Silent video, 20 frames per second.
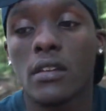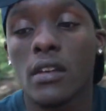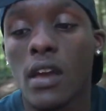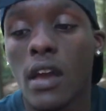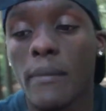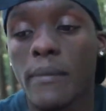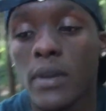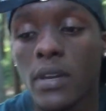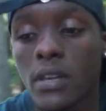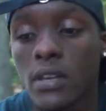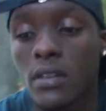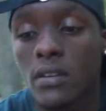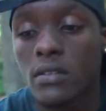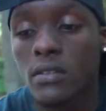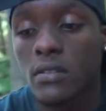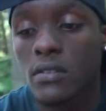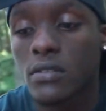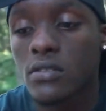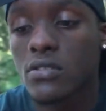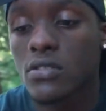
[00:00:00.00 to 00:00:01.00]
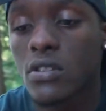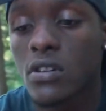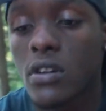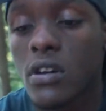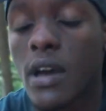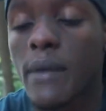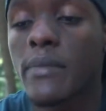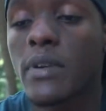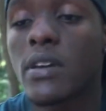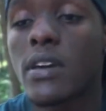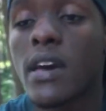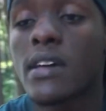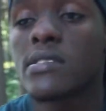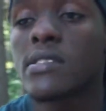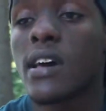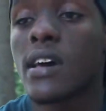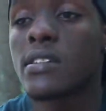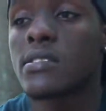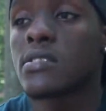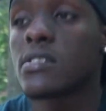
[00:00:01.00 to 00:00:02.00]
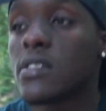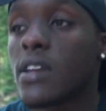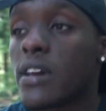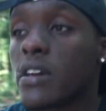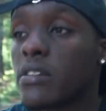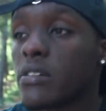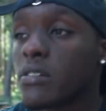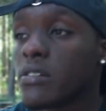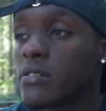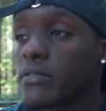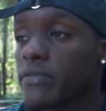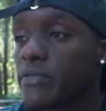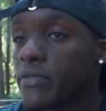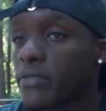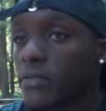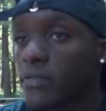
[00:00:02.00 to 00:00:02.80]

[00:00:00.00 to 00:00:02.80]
I mean, as the night of,